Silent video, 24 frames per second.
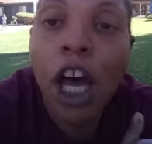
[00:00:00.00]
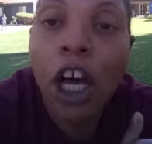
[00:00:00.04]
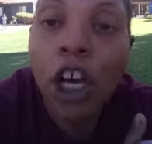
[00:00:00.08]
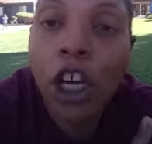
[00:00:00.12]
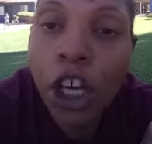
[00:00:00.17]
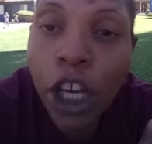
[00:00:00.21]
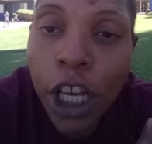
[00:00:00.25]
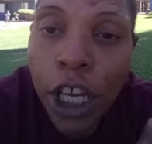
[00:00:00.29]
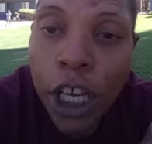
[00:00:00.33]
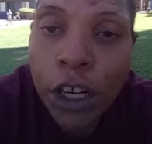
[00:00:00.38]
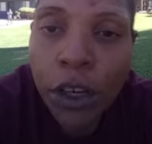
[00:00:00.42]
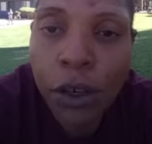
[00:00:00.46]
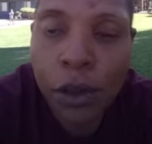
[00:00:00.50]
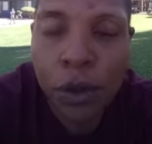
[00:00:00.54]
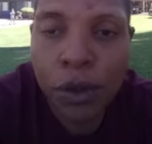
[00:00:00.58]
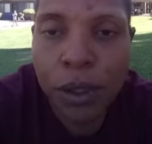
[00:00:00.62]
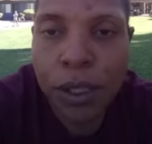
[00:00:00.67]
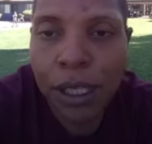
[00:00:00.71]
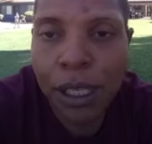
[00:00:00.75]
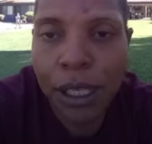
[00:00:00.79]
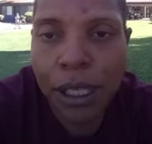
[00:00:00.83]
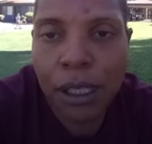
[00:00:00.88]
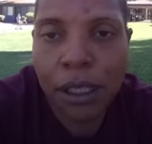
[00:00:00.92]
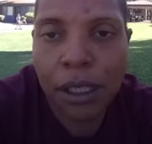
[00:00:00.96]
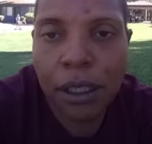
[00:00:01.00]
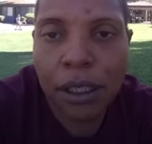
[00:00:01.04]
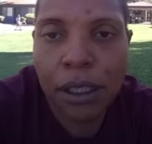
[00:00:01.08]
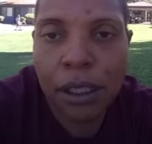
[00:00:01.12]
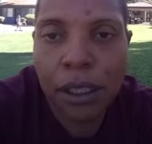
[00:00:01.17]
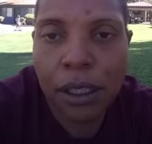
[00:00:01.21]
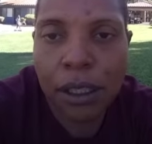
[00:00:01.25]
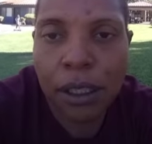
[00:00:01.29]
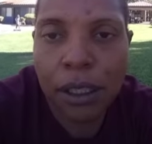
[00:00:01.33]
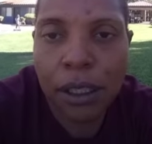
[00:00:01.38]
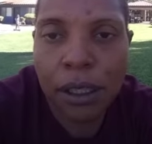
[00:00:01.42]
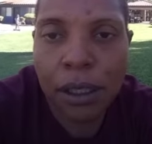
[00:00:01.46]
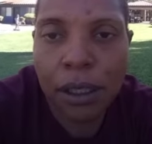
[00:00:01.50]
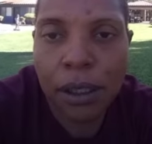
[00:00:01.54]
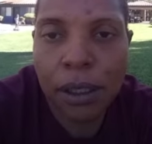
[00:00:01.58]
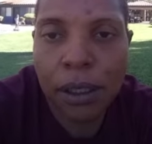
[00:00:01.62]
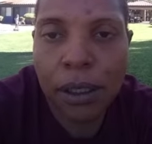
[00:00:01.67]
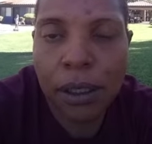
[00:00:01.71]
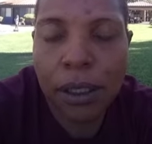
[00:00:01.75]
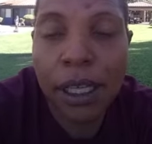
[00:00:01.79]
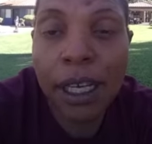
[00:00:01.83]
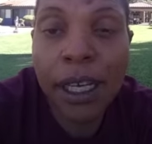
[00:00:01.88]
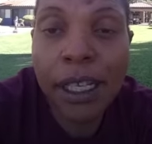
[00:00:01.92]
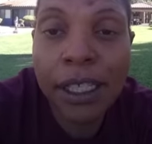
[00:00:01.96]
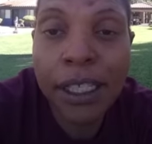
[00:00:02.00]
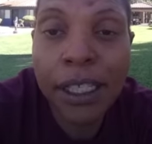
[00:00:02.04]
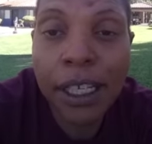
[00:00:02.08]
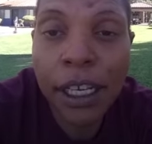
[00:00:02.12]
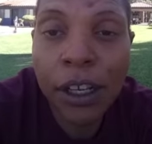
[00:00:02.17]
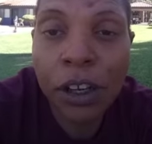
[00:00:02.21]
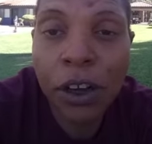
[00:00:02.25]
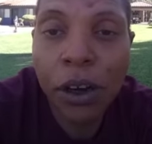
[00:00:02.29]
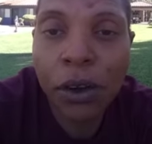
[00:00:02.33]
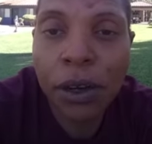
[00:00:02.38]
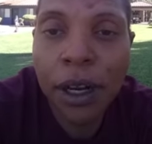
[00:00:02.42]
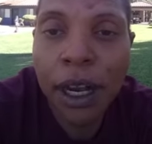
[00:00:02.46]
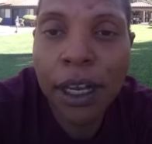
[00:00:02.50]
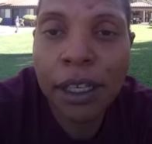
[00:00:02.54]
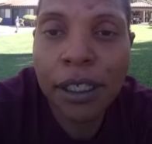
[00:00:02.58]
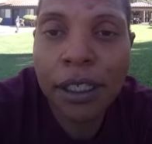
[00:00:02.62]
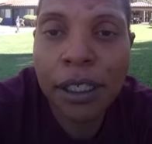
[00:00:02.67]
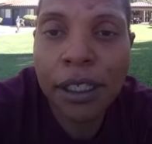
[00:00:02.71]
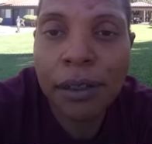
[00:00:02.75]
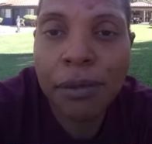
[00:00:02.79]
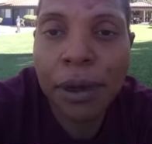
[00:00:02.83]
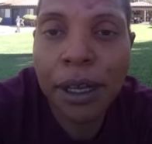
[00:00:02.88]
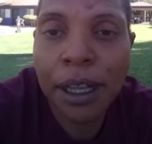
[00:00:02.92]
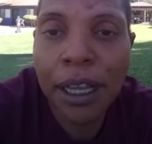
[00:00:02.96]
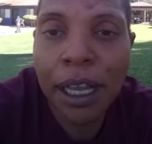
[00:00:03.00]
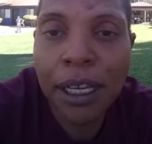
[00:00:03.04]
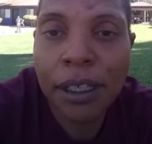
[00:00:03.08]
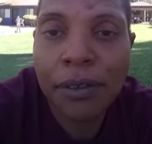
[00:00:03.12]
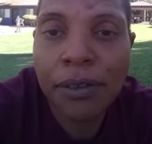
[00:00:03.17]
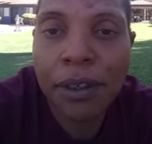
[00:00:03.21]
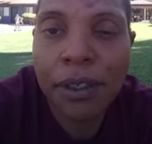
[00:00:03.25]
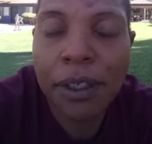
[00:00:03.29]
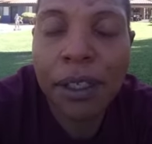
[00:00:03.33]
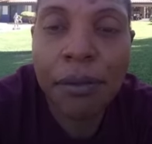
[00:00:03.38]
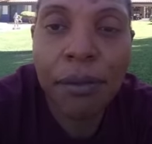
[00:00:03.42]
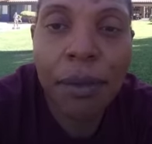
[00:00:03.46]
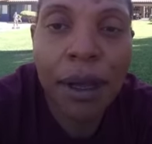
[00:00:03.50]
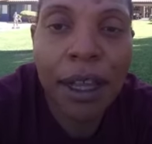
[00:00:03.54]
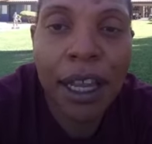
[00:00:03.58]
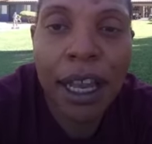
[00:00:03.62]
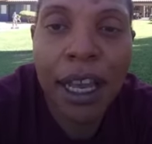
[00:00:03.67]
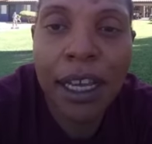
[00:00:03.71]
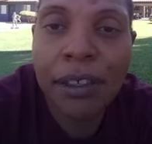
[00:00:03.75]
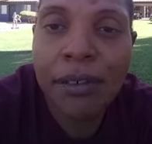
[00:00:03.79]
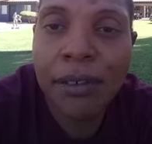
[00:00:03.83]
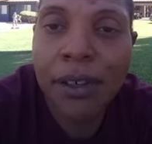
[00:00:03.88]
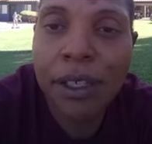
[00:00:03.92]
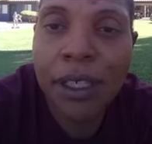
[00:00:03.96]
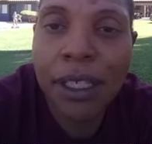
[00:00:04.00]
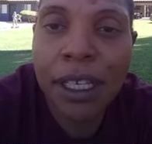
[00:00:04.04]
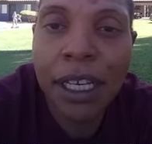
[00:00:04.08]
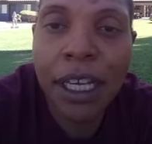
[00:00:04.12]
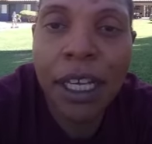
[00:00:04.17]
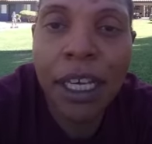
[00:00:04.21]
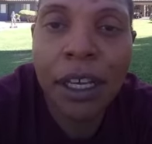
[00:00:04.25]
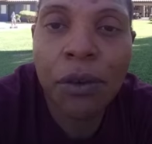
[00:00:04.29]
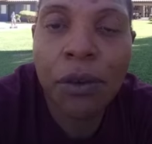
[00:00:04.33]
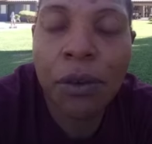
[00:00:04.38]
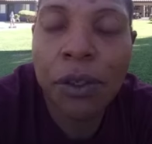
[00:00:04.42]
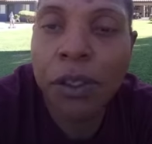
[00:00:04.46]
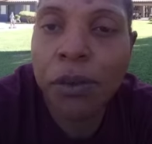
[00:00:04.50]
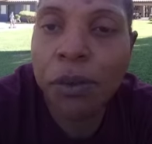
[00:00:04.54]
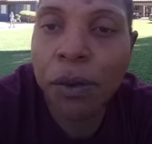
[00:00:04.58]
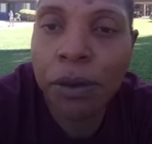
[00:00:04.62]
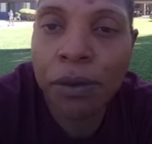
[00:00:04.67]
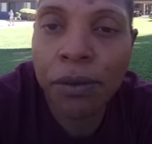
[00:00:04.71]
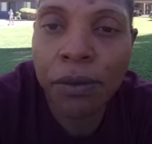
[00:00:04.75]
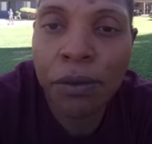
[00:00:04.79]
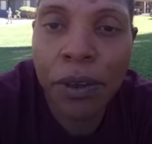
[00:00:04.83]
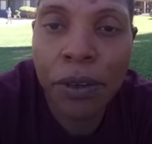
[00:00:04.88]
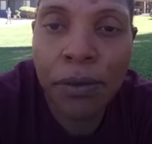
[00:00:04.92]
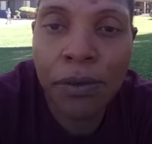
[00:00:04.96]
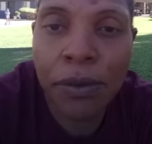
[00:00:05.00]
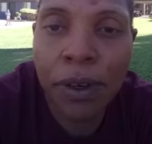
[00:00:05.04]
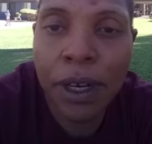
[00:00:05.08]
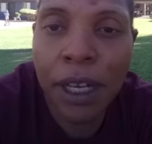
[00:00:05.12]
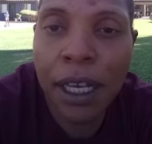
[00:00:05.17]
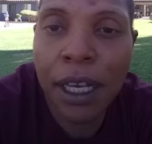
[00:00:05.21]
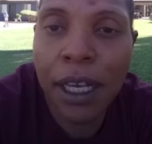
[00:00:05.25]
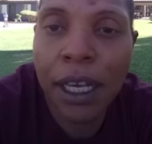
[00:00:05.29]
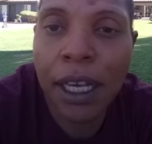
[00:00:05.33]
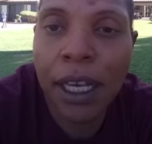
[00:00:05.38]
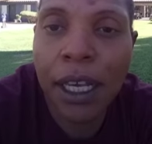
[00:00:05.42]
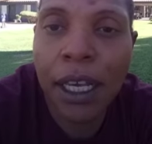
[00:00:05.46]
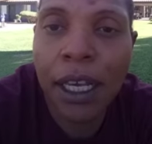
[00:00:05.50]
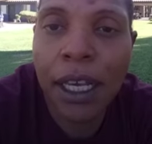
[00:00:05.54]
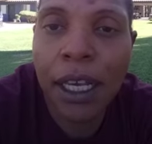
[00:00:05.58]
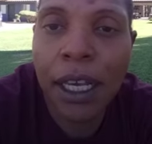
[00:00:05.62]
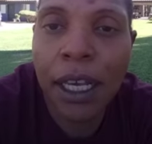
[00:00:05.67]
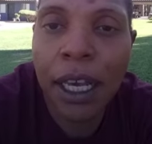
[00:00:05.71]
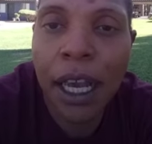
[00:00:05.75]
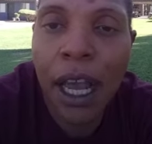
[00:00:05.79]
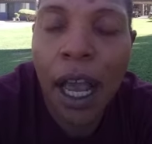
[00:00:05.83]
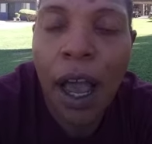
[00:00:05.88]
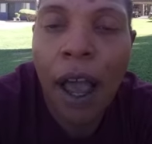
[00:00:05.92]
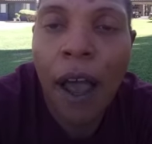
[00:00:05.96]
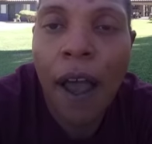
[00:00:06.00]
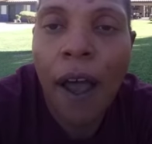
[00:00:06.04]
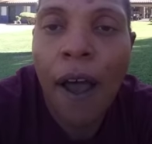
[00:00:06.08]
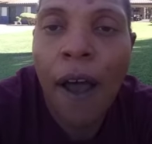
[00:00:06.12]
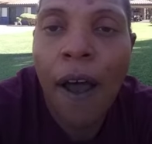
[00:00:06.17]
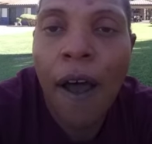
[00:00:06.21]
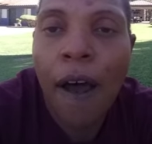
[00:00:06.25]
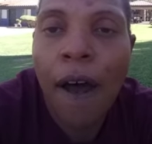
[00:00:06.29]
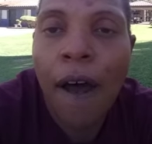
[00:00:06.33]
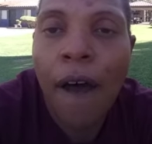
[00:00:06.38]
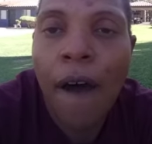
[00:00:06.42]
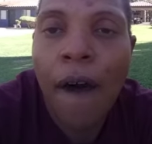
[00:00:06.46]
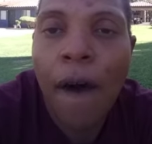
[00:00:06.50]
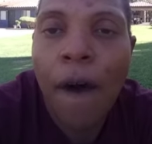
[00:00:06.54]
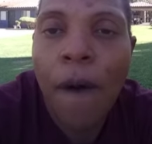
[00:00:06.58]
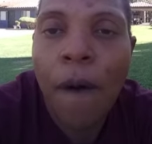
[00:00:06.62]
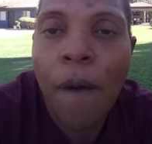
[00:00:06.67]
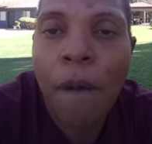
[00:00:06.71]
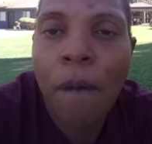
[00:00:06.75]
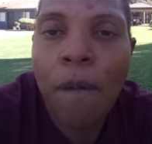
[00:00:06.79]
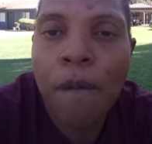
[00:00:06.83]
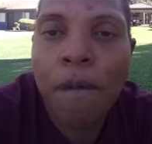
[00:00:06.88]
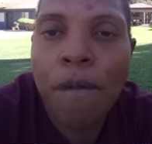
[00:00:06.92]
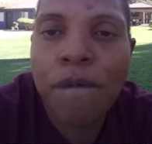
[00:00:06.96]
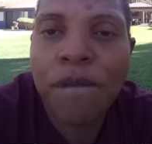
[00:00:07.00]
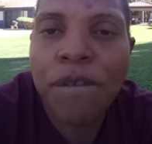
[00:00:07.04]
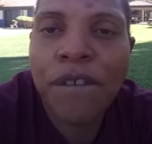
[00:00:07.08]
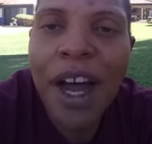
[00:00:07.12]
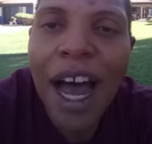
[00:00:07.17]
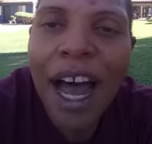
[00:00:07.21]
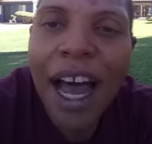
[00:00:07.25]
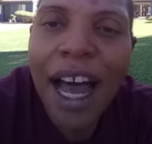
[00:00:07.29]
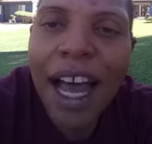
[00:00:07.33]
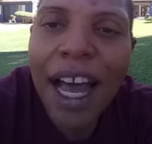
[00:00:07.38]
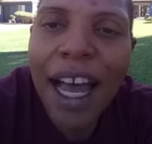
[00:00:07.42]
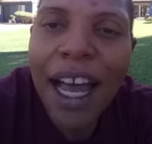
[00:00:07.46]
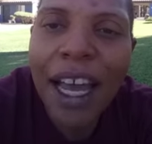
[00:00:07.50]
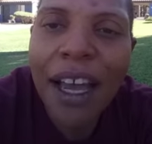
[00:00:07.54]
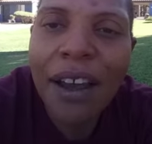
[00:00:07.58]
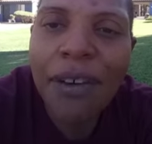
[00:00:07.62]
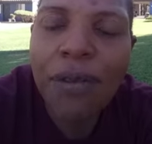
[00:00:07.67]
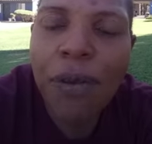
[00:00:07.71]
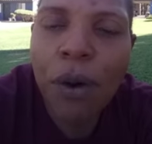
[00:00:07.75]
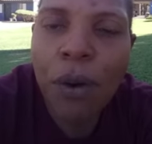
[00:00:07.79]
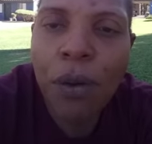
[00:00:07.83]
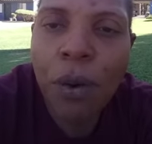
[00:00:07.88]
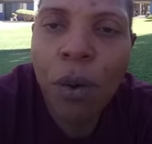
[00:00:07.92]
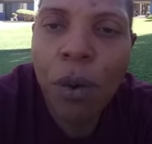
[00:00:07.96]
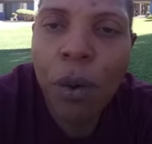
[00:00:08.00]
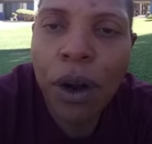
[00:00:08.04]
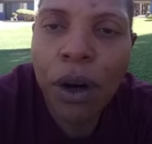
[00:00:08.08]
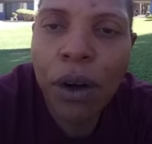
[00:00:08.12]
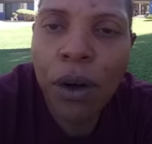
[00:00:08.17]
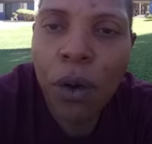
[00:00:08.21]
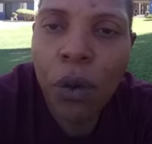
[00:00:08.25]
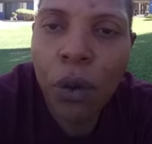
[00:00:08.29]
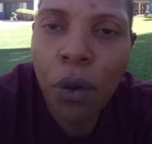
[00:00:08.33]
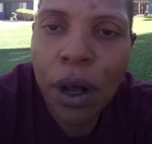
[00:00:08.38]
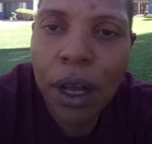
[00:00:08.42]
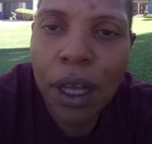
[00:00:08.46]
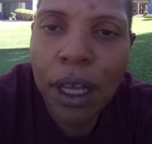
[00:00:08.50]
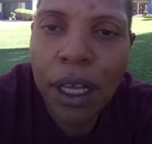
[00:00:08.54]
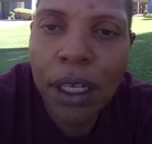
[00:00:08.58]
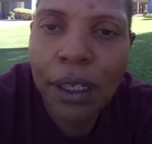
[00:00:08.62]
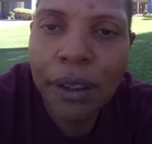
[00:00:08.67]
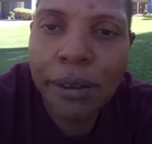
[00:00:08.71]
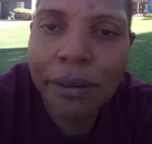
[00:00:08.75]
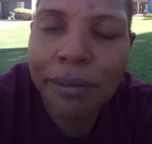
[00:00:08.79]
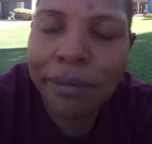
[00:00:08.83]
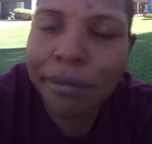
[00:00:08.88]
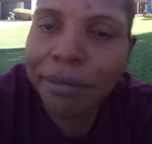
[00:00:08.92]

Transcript: Good news is it did go down since my last visit. My last visit, it was 155 over 101.